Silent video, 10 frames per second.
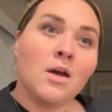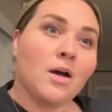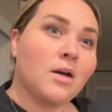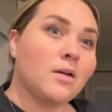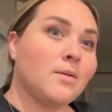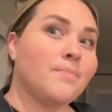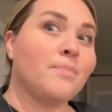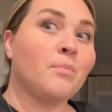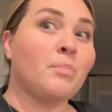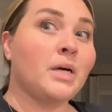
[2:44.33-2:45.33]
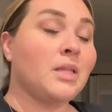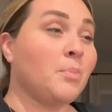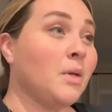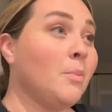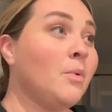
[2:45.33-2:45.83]
um, but the
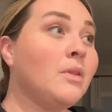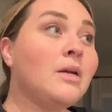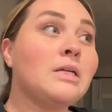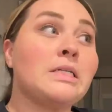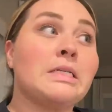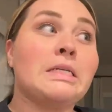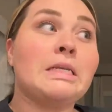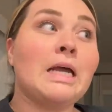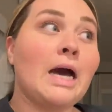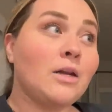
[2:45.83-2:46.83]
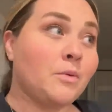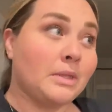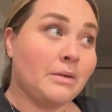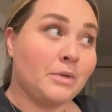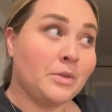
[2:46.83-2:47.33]
people in there did not know what
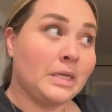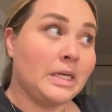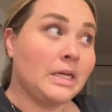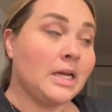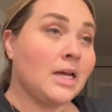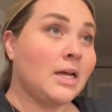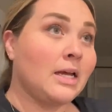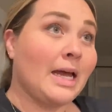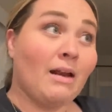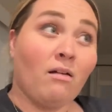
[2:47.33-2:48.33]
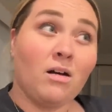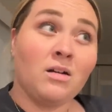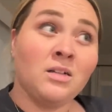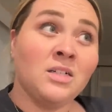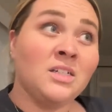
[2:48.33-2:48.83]
they were doing at
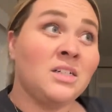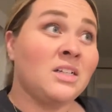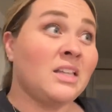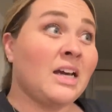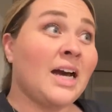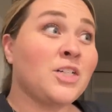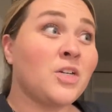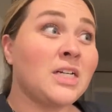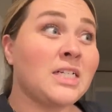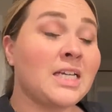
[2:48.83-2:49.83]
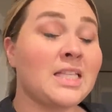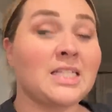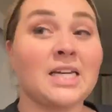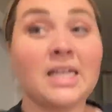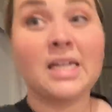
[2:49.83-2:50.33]
all. The guy trying to take the
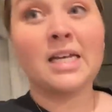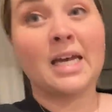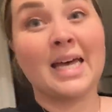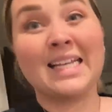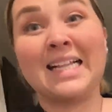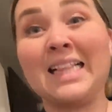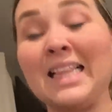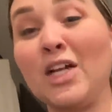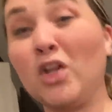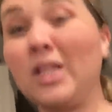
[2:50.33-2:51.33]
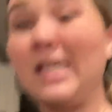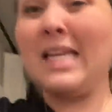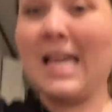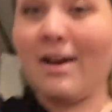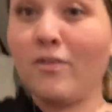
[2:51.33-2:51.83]
ticket had clearly
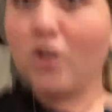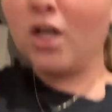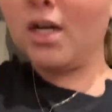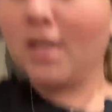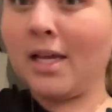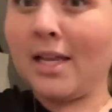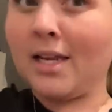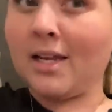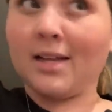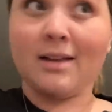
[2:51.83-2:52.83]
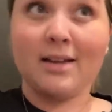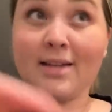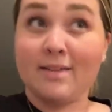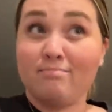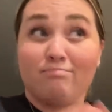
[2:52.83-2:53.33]
never, in his,